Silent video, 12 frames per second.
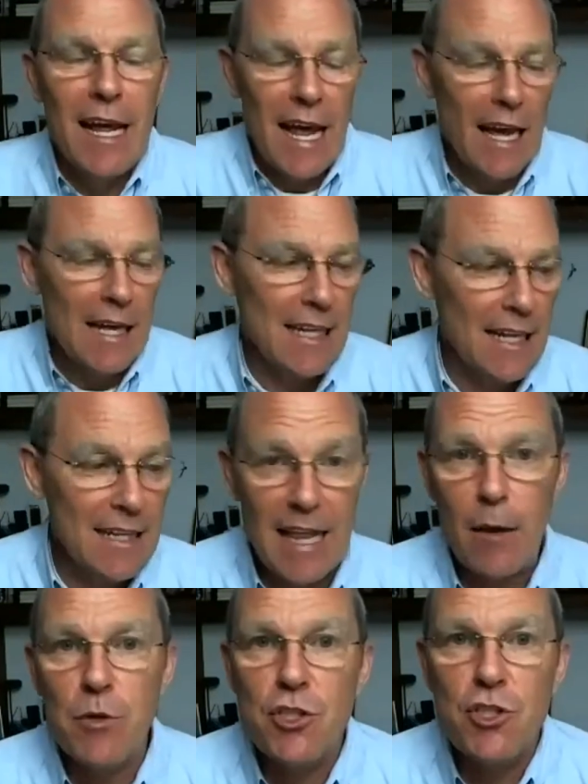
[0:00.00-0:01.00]
And then they
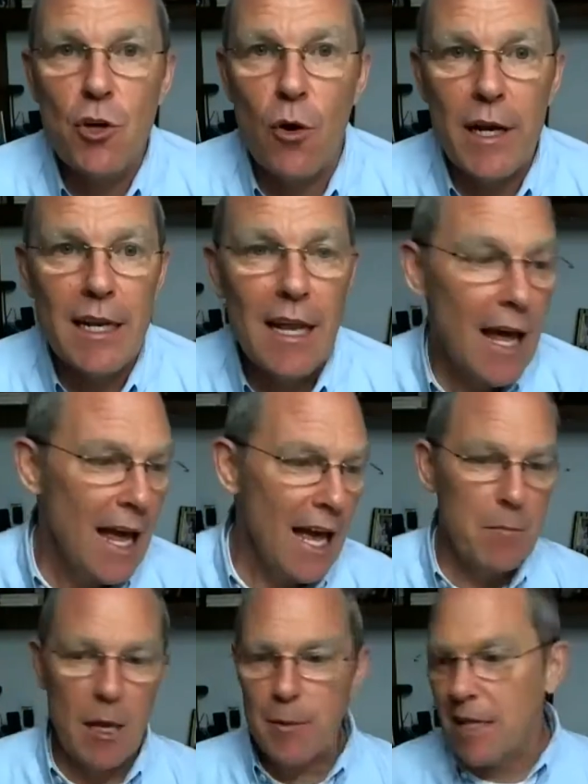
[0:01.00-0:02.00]
would join, and
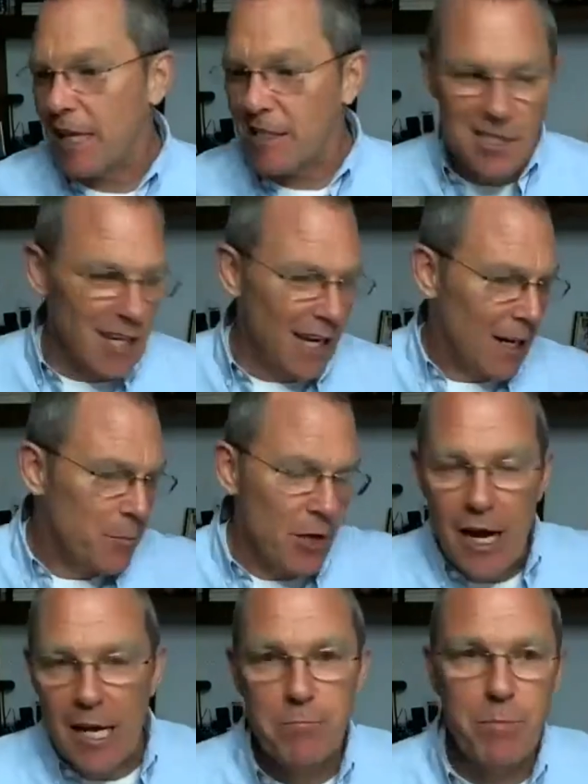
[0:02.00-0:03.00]
maybe they'd sign up their
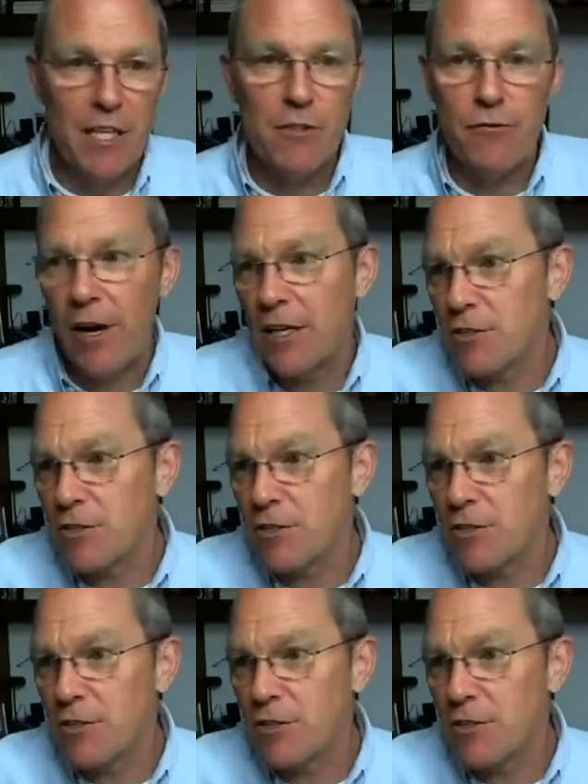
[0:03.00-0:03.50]
8 best friends,